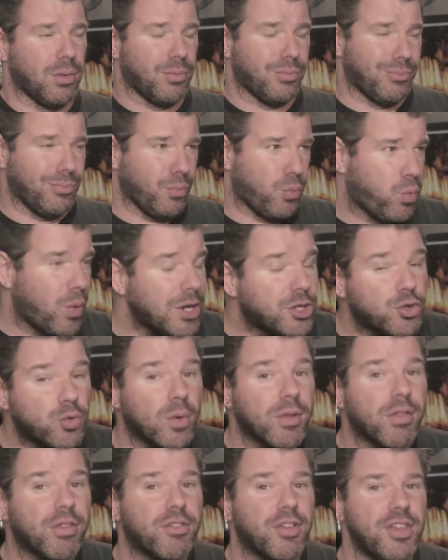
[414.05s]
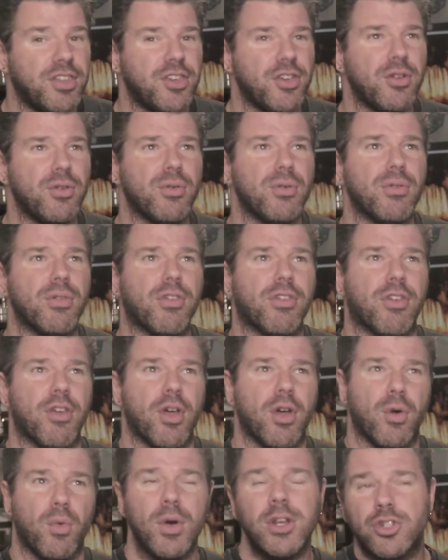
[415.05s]
which ones to use,
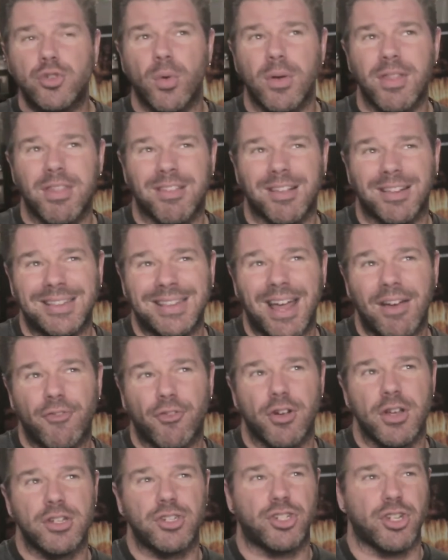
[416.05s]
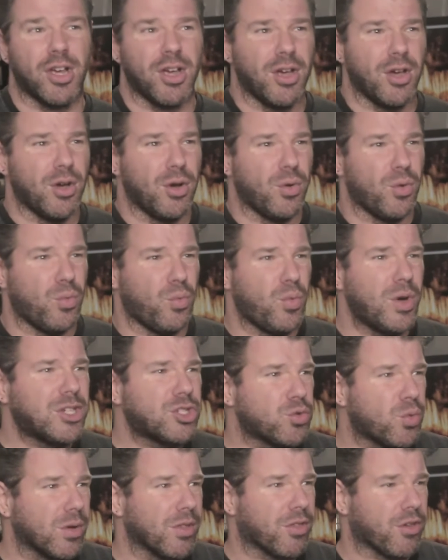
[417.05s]
which ones to leverage,
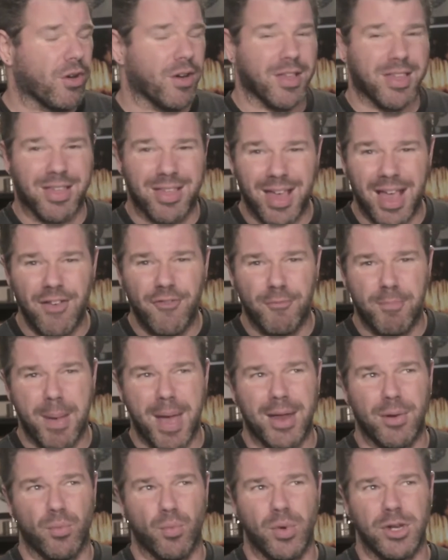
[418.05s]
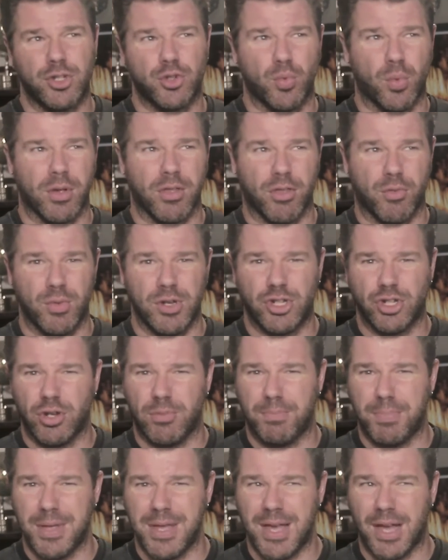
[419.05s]
which ones are a safe bet, which ones we
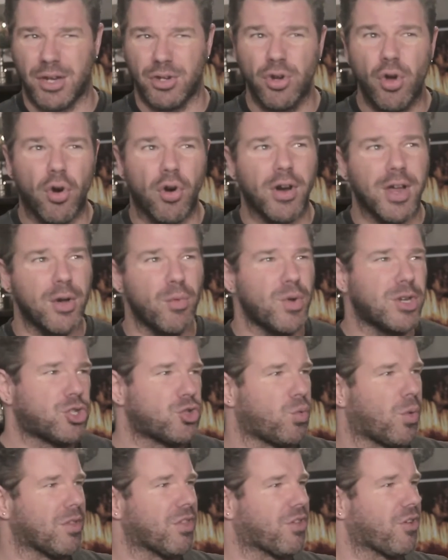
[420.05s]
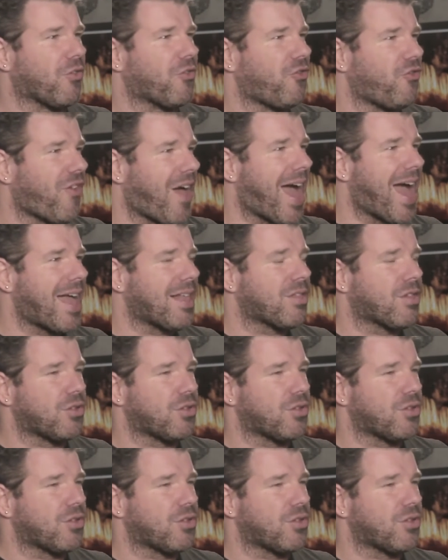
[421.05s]
should be ignoring, which ones are fads